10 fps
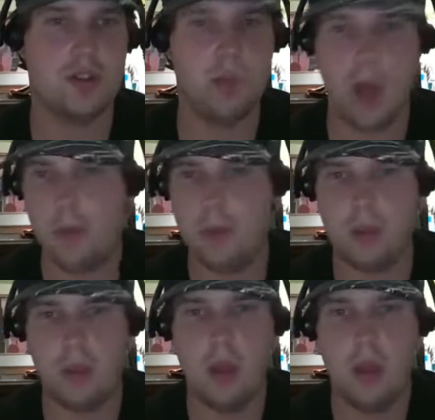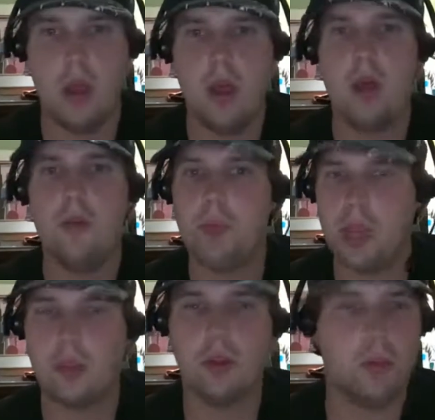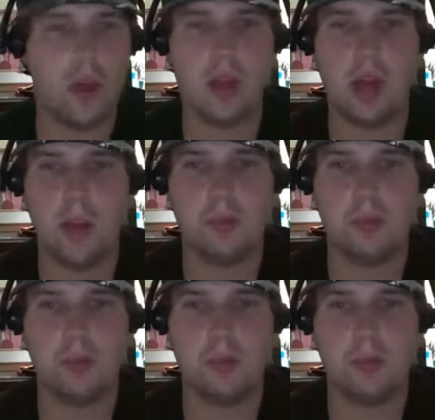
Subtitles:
then probably make their way up